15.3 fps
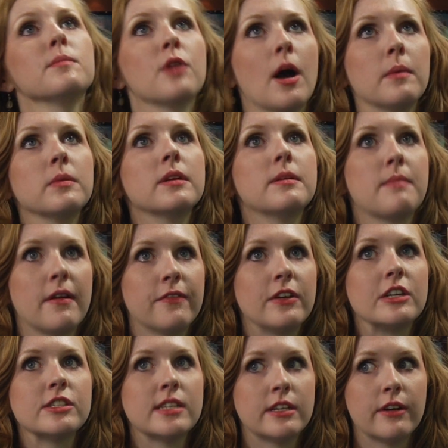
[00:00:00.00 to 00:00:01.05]
Probably my
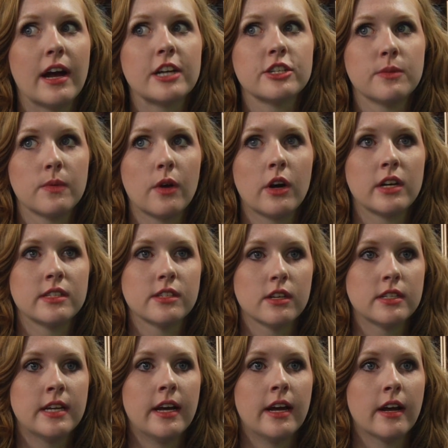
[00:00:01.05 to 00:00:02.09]
first interaction with
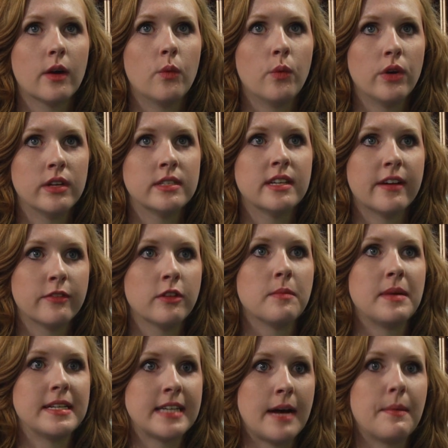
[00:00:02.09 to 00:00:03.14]
Arkansas Tech would definitely
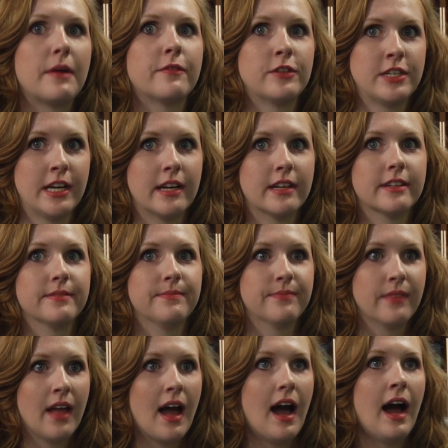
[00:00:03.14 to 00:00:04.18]
be Time Out for Tech.
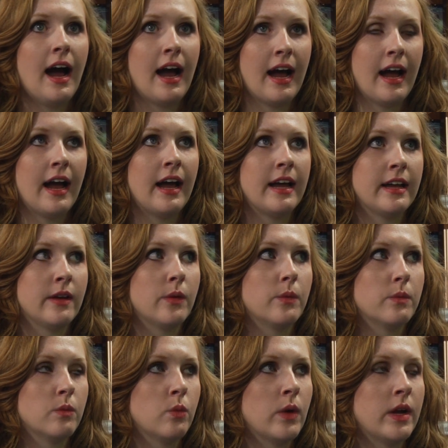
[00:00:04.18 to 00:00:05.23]
I
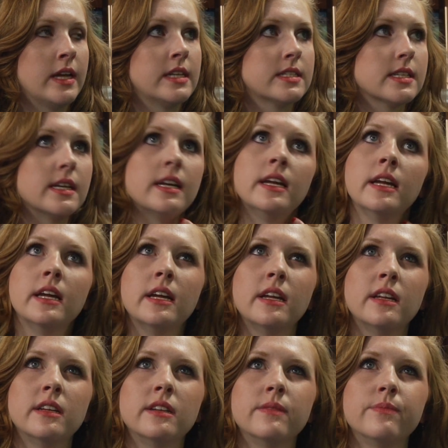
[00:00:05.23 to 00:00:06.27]
went
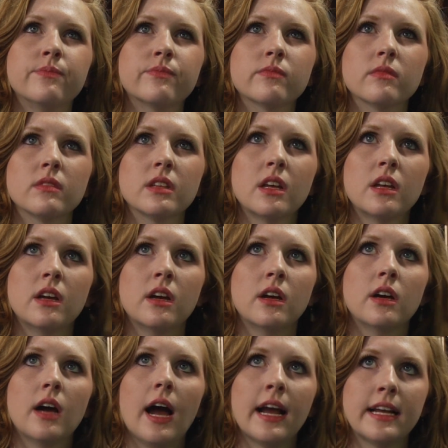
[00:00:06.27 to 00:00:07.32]
in,
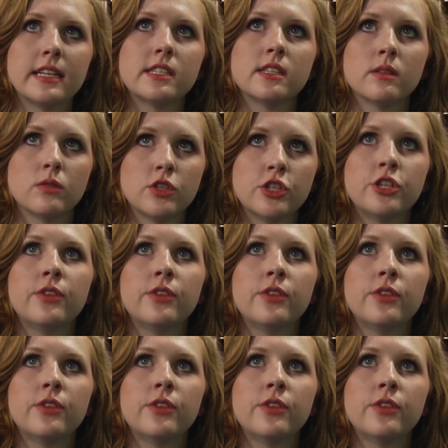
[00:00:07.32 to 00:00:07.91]
I guess it was